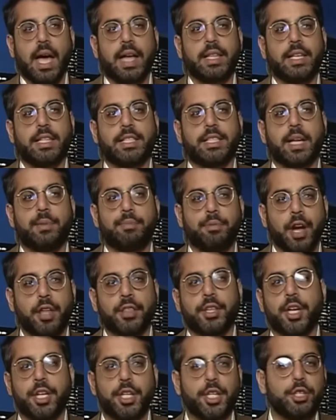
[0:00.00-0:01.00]
And they said,
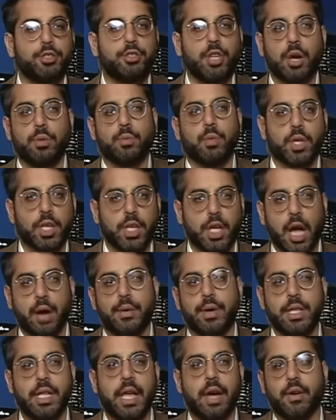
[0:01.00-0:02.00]
Brother, you don't want to
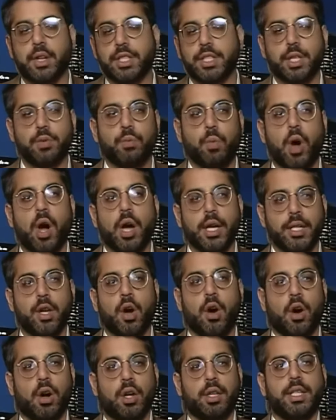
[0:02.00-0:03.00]
go in there. I said, Why
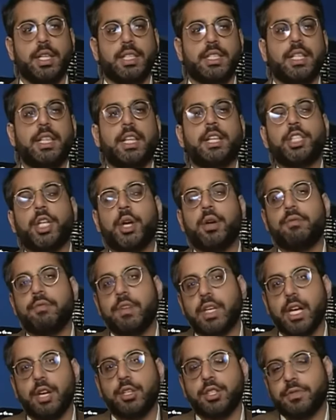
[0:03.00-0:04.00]
not? They said, They're showing
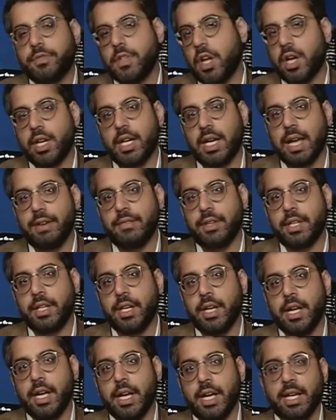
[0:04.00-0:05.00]
videos of 9
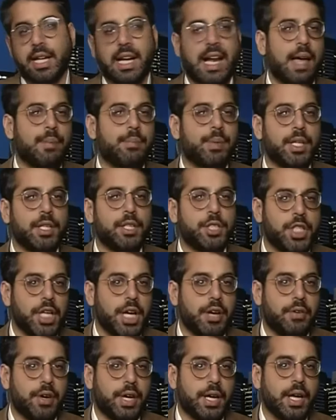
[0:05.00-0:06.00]
11 and clapping and
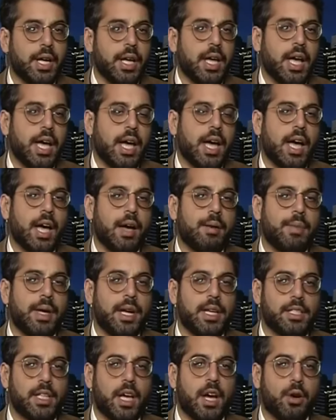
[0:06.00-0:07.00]
cheering. Um,
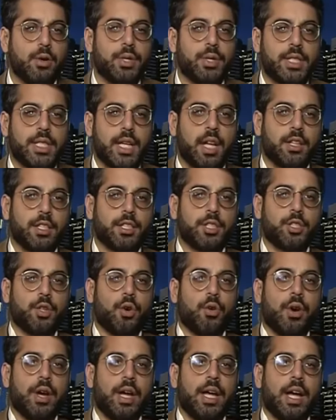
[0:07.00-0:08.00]
and as I always tell the
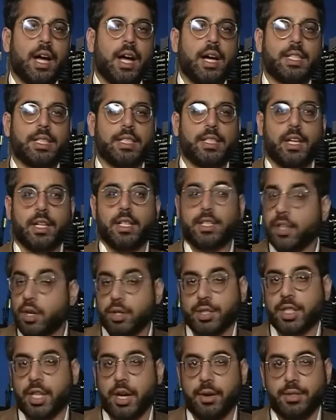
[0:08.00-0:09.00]
story, I decided
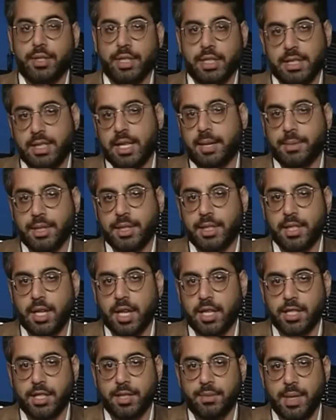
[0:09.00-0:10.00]
not to go into the Islamic
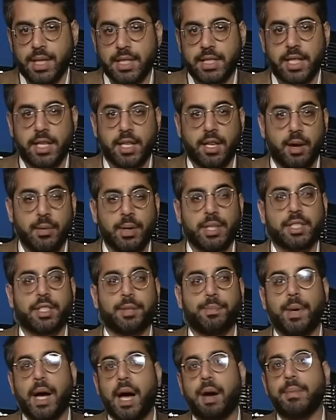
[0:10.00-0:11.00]
Society meeting. I went to
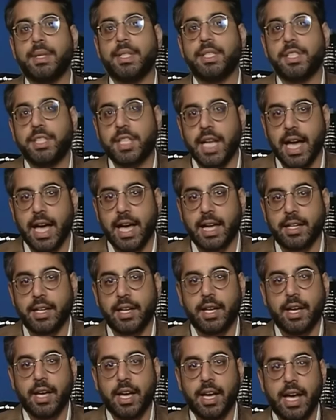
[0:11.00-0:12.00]
the pub instead,
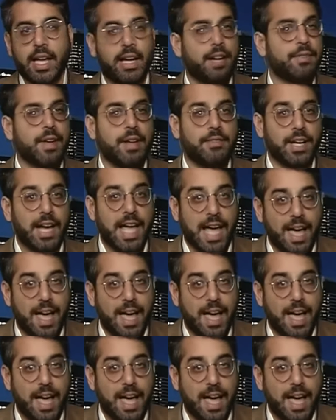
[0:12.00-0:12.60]
and I've never